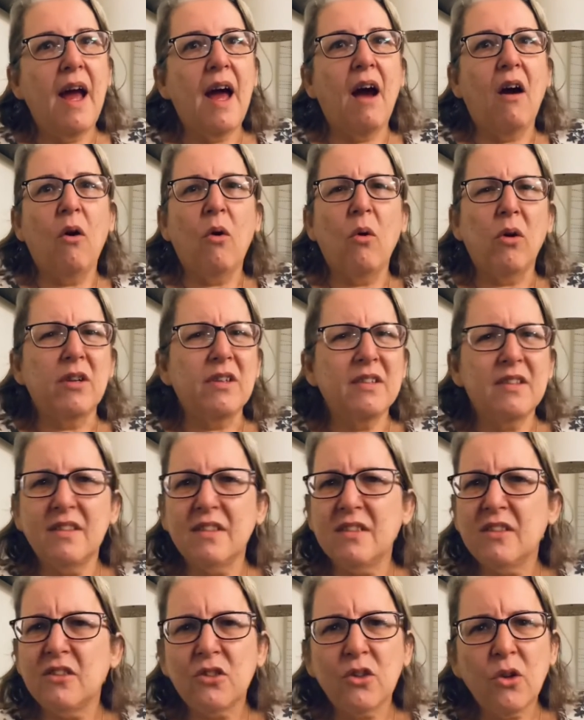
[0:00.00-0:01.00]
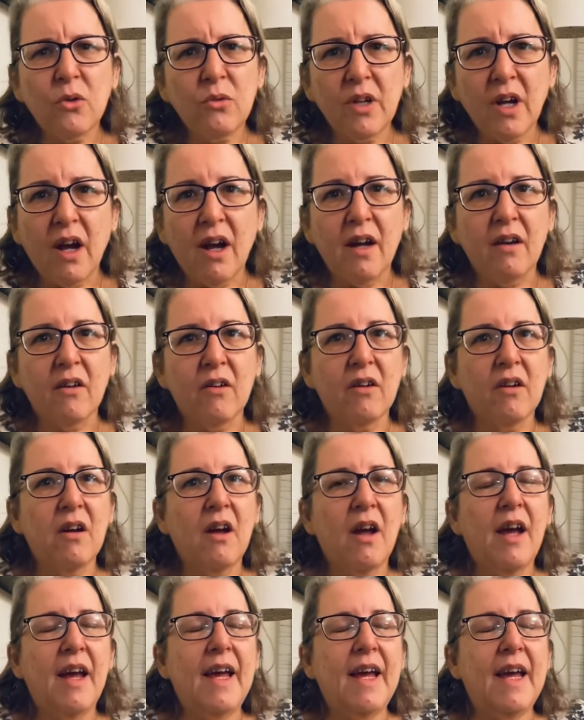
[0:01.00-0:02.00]
or so dire.
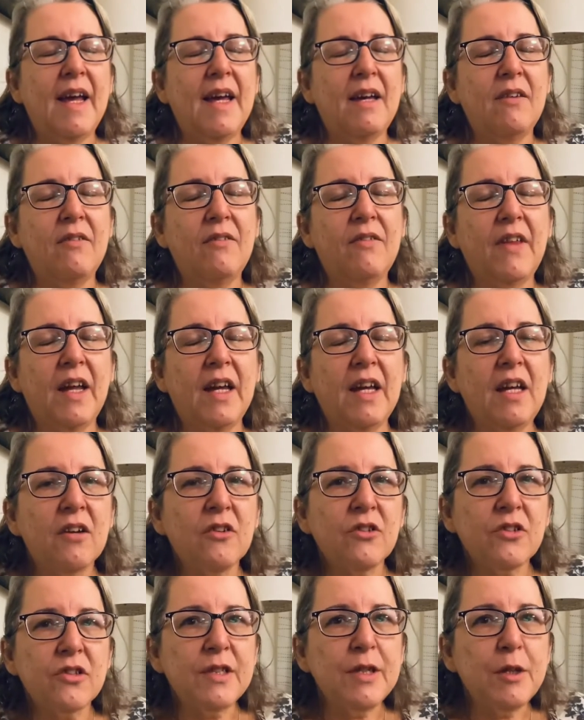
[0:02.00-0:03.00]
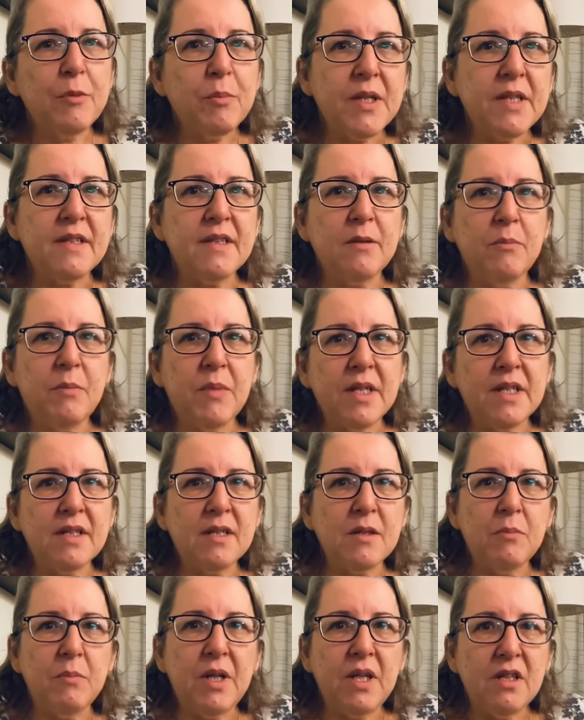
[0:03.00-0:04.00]
If they hear snippets and bits
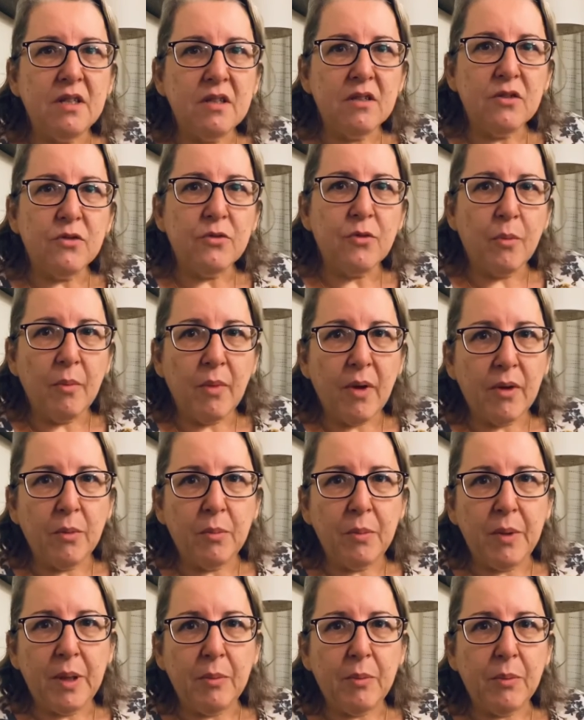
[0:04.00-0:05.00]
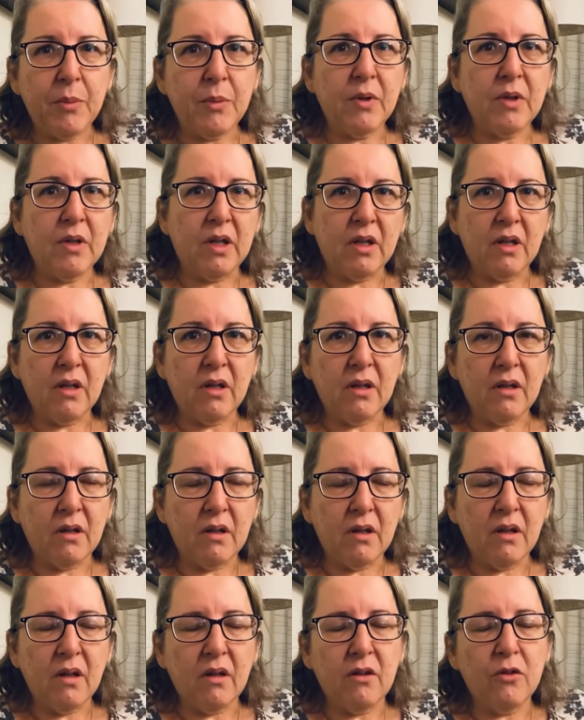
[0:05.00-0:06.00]
and pieces from other people in
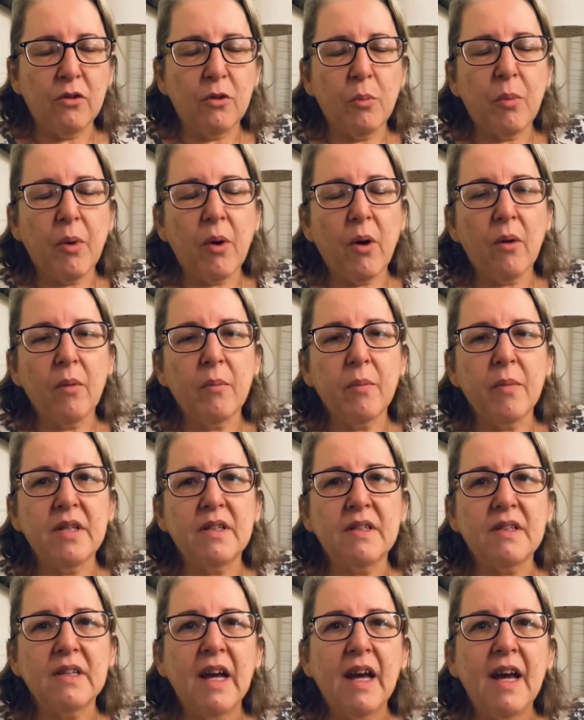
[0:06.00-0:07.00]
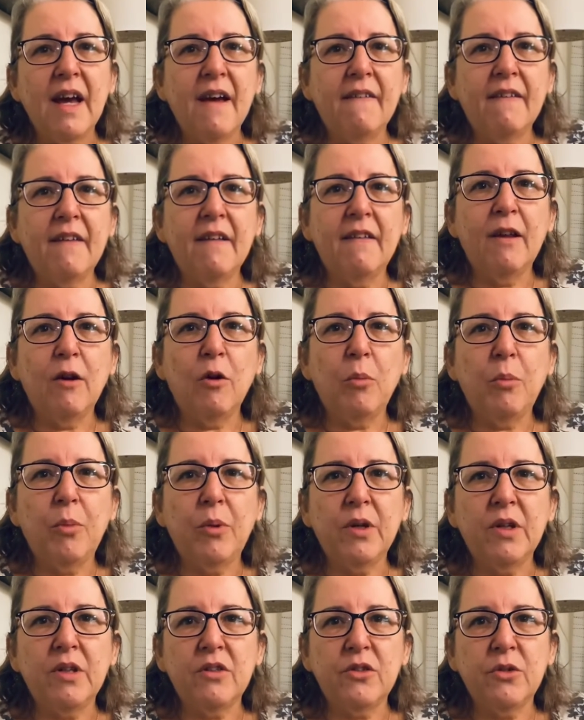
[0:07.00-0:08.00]
other departments, then they'll
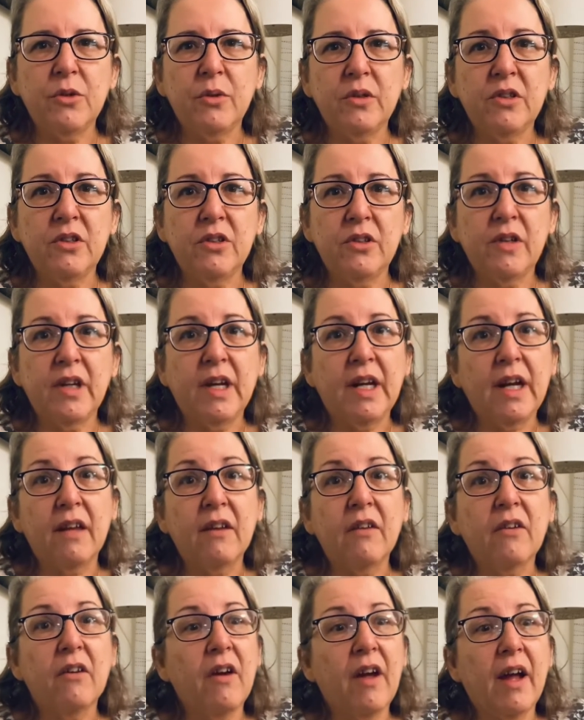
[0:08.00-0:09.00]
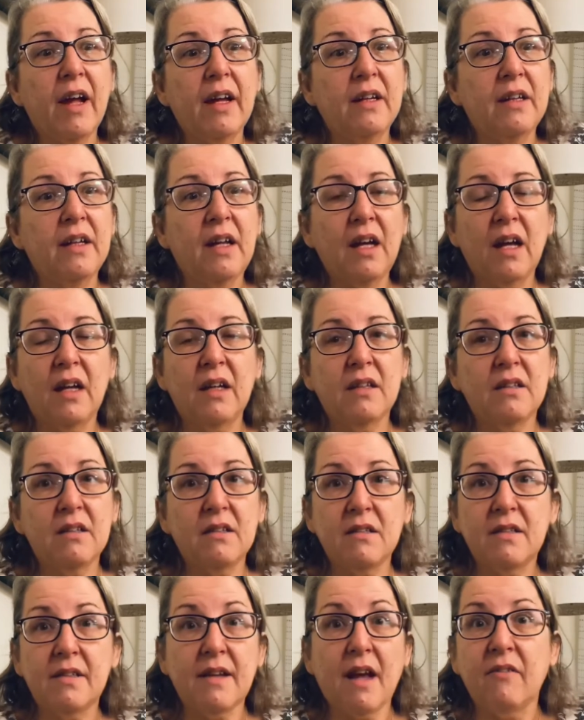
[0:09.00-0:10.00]
put 2 and 2 together and get
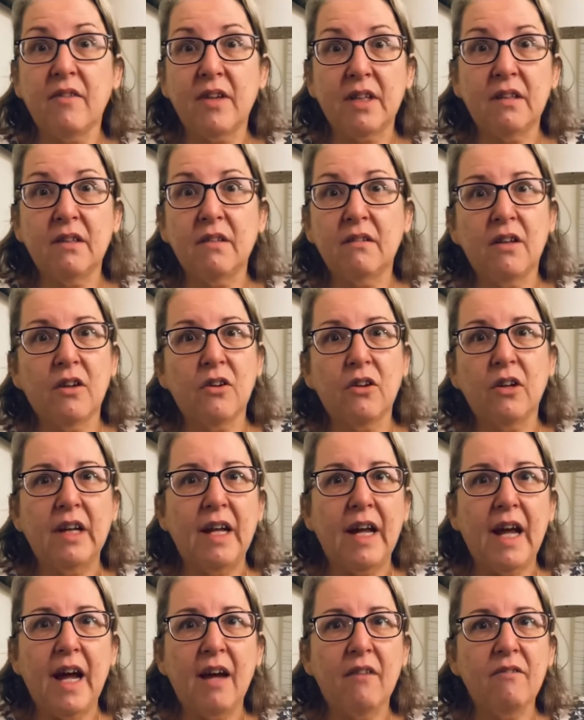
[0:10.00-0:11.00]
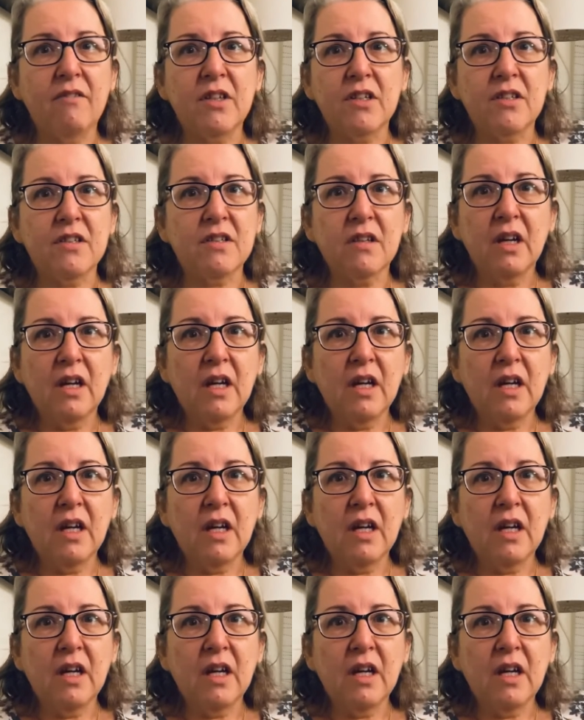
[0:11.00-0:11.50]
7. They're going to have this